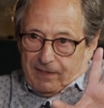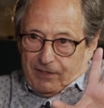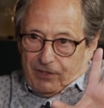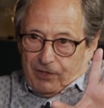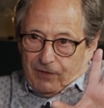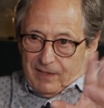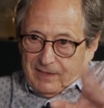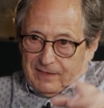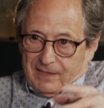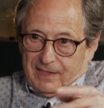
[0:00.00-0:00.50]

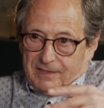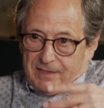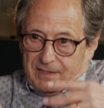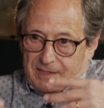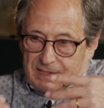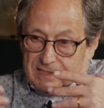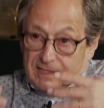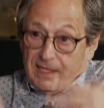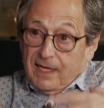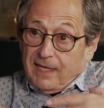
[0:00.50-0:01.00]

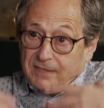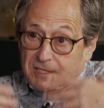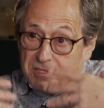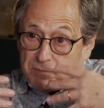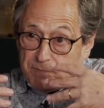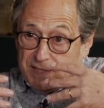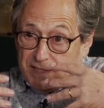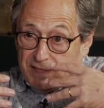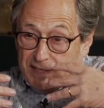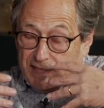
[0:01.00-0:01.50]
the science has
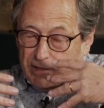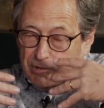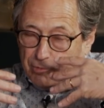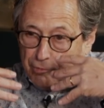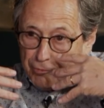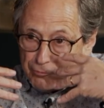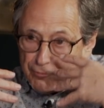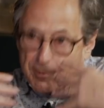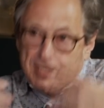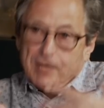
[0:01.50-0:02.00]
been
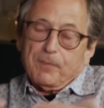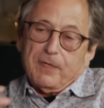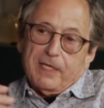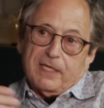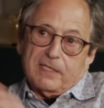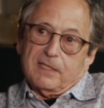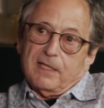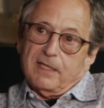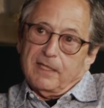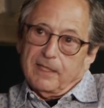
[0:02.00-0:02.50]
incredibly
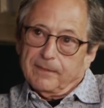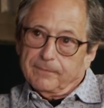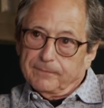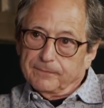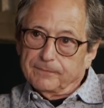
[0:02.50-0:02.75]
exciting.